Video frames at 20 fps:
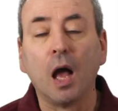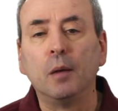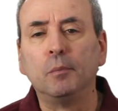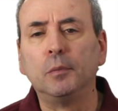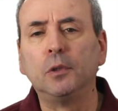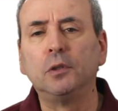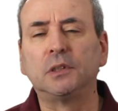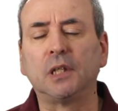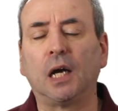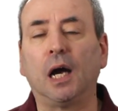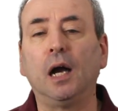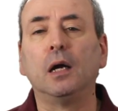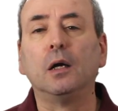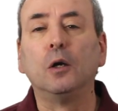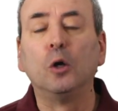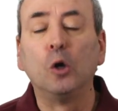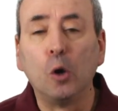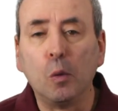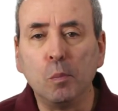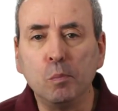Muda,
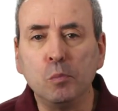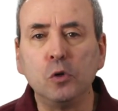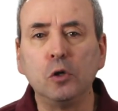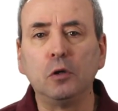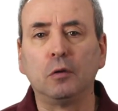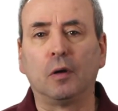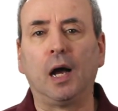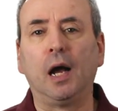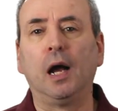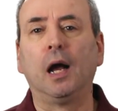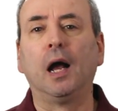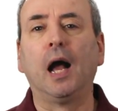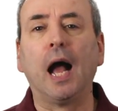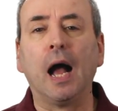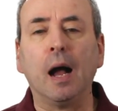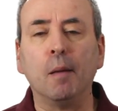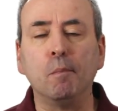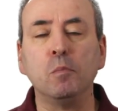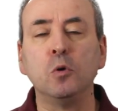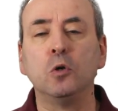Mura,
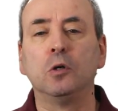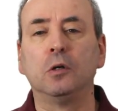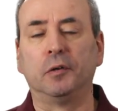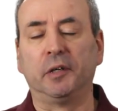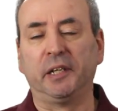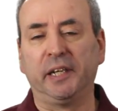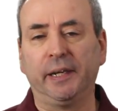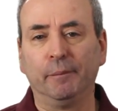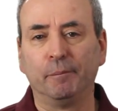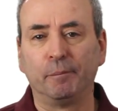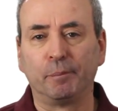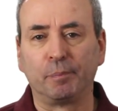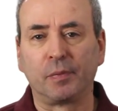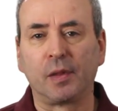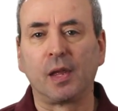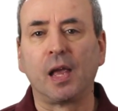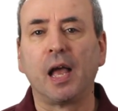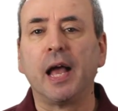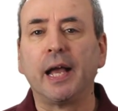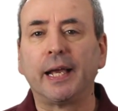and Muri
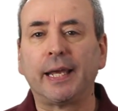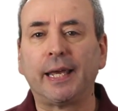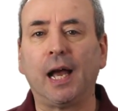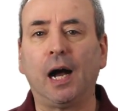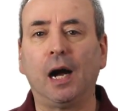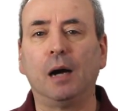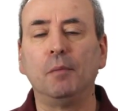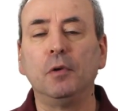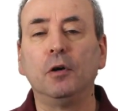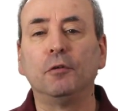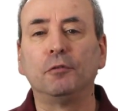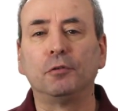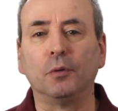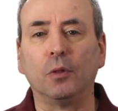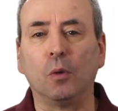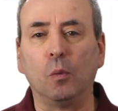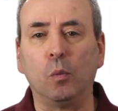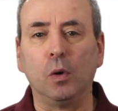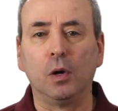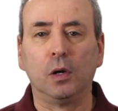come
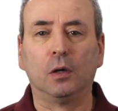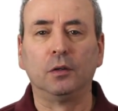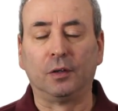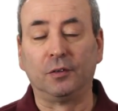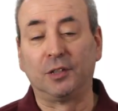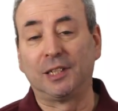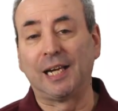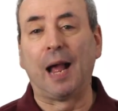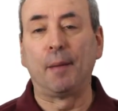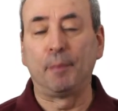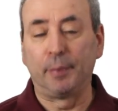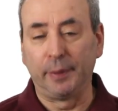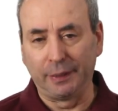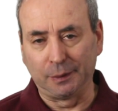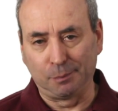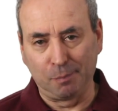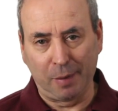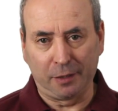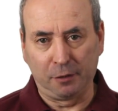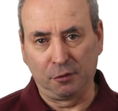from the world of
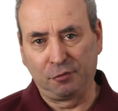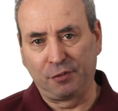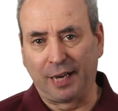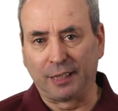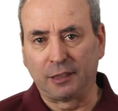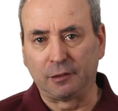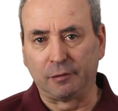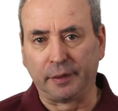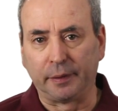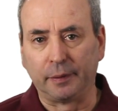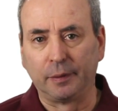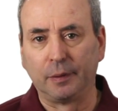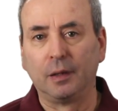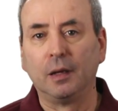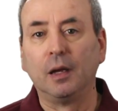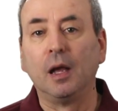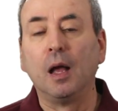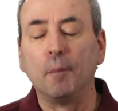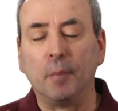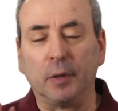Japanese manufacturing.
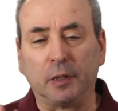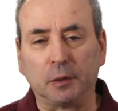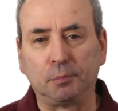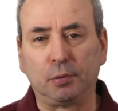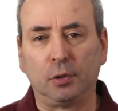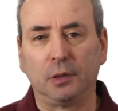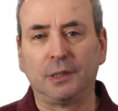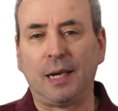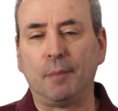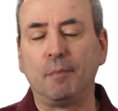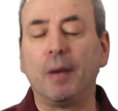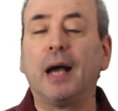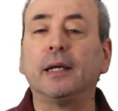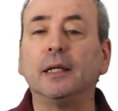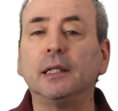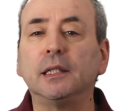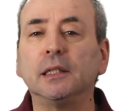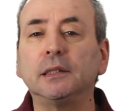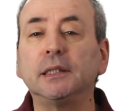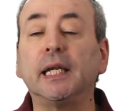But as project
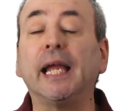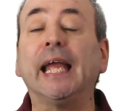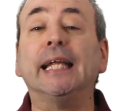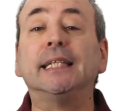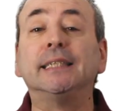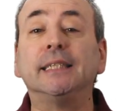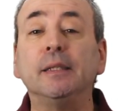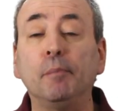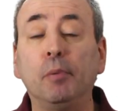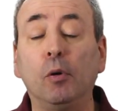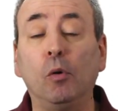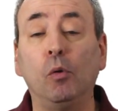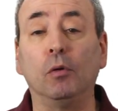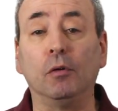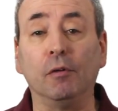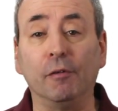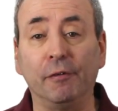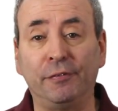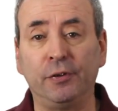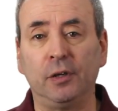managers, it's
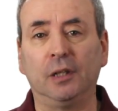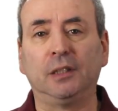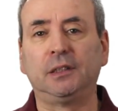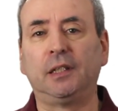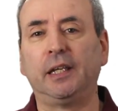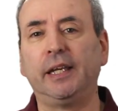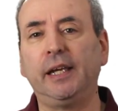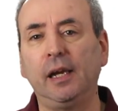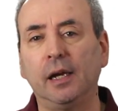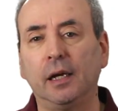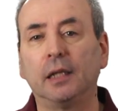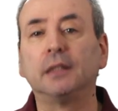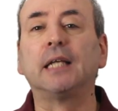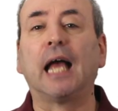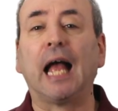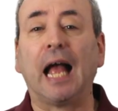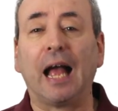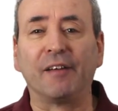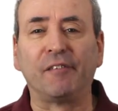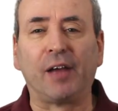important, firstly, to
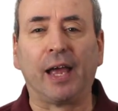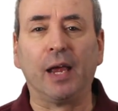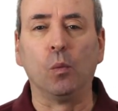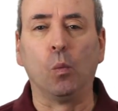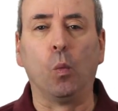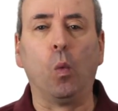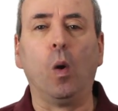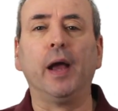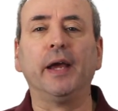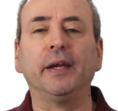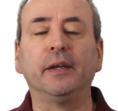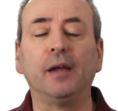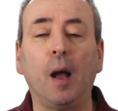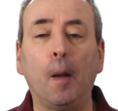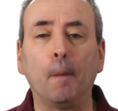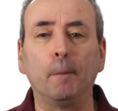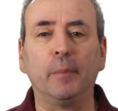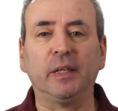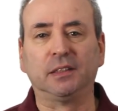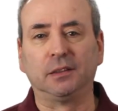have a wider
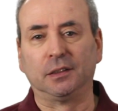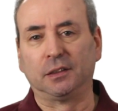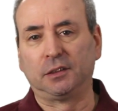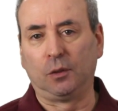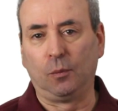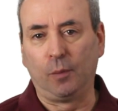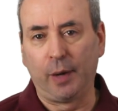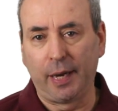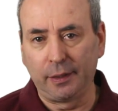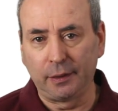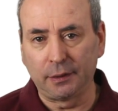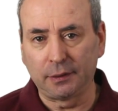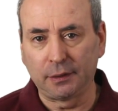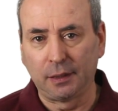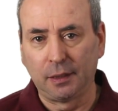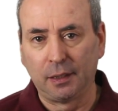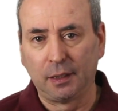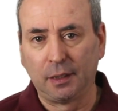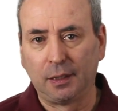business awareness,